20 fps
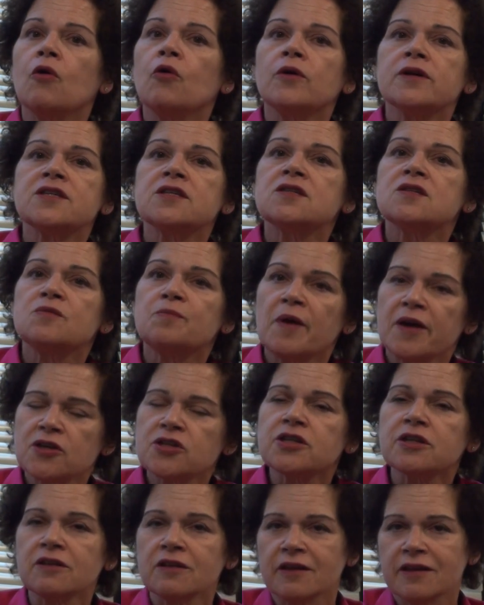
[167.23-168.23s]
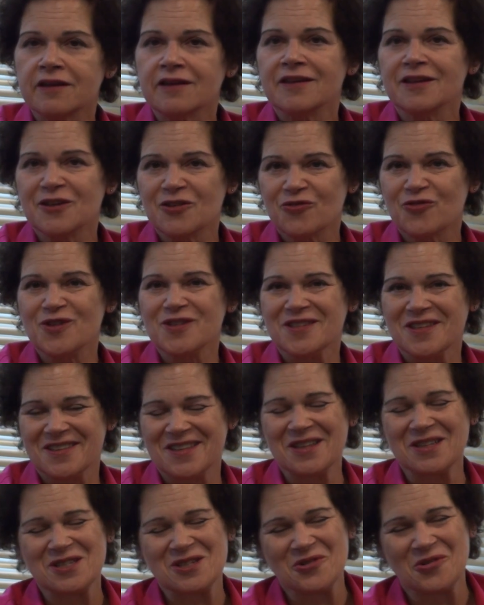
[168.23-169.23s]
Oh, especially in a visit
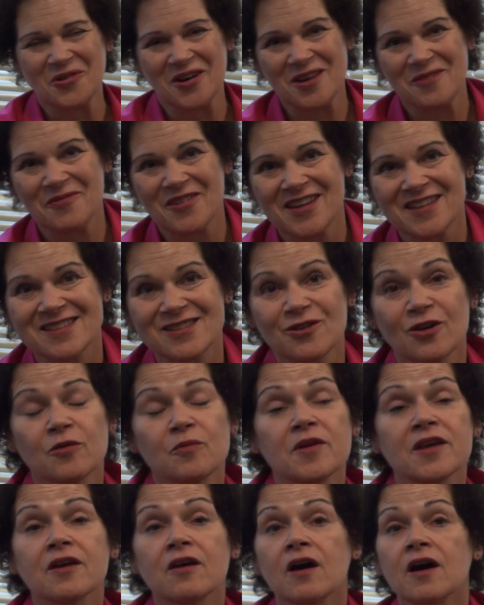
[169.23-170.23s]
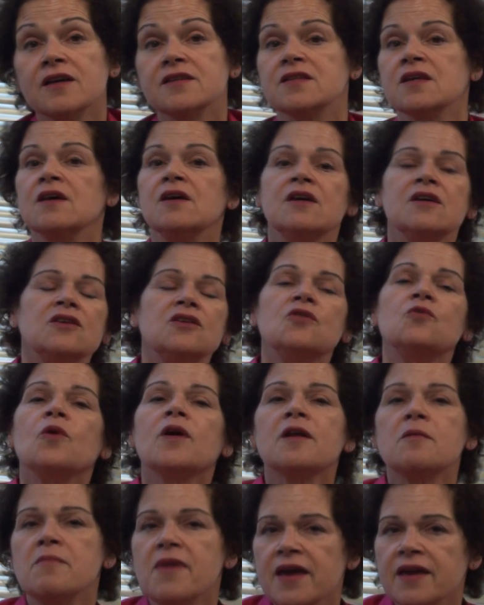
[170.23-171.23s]
that's 20 minutes long, because you
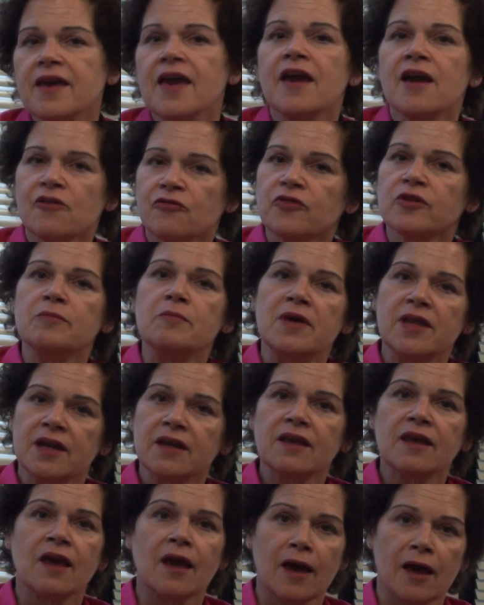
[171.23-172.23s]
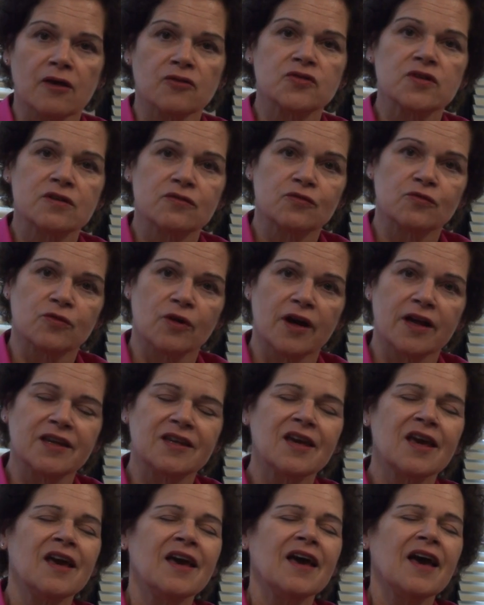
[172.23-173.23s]
want to make every minute count, right?
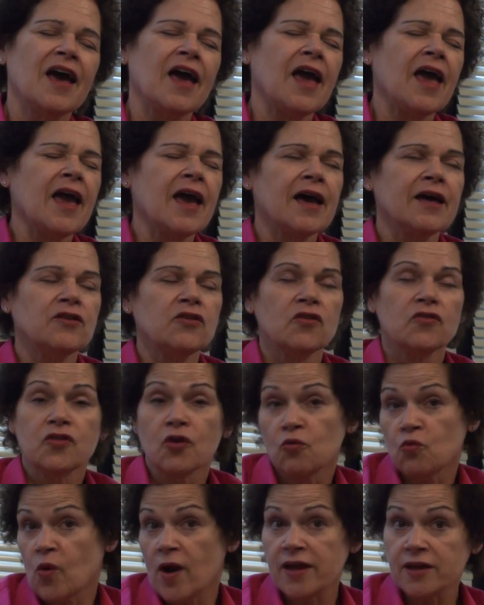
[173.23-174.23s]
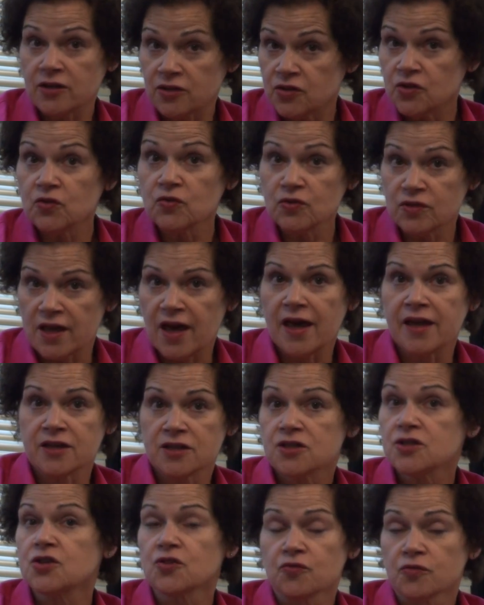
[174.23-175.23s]
And the way to do that
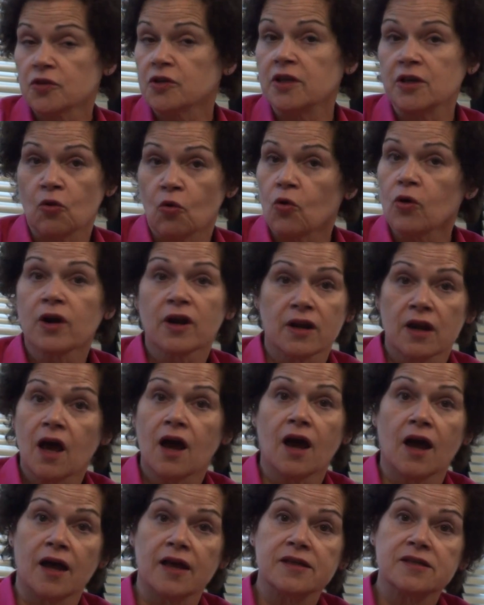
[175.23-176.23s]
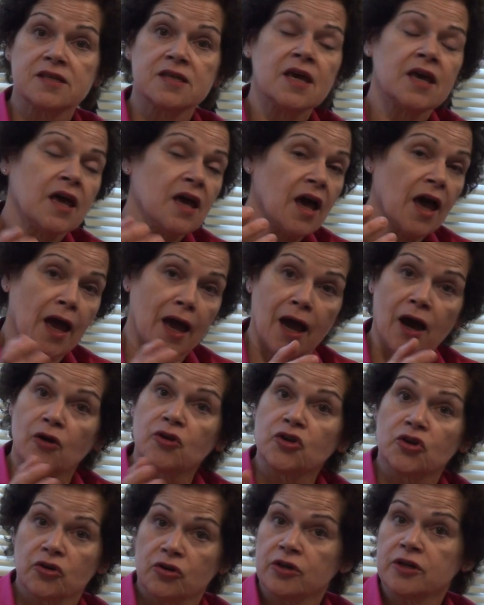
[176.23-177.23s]
is to really organize how
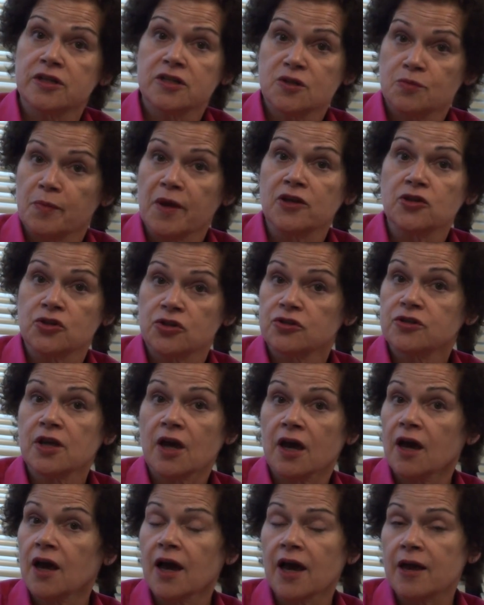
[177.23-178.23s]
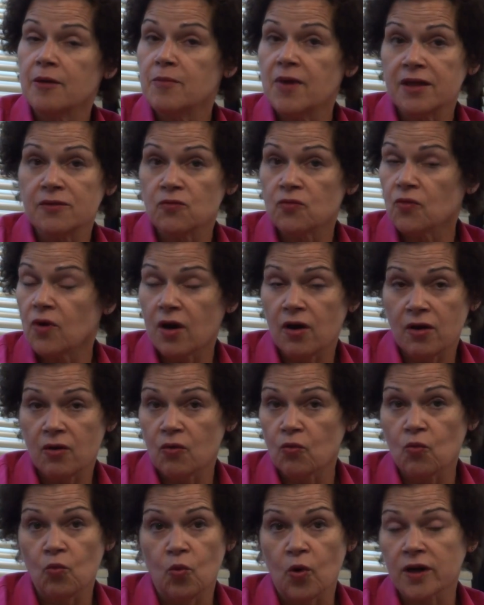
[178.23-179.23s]
you're going to spend your time, and
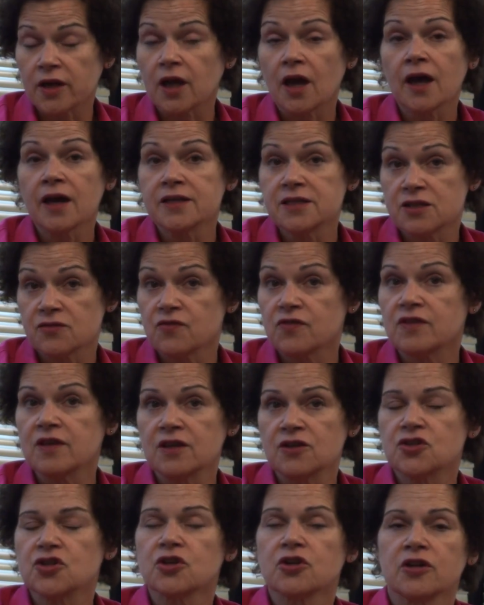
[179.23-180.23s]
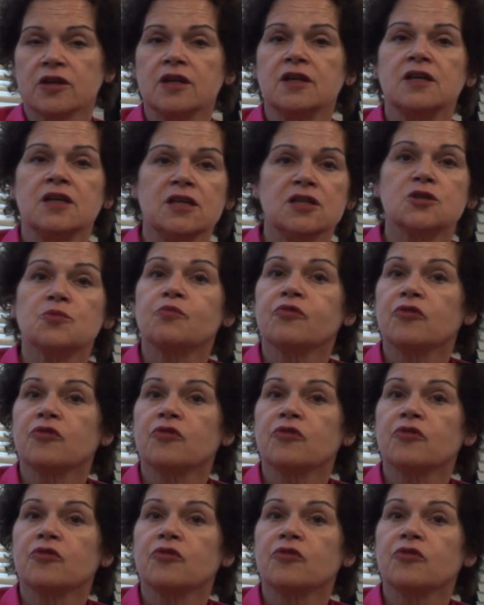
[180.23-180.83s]
what kinds of things you're going to need to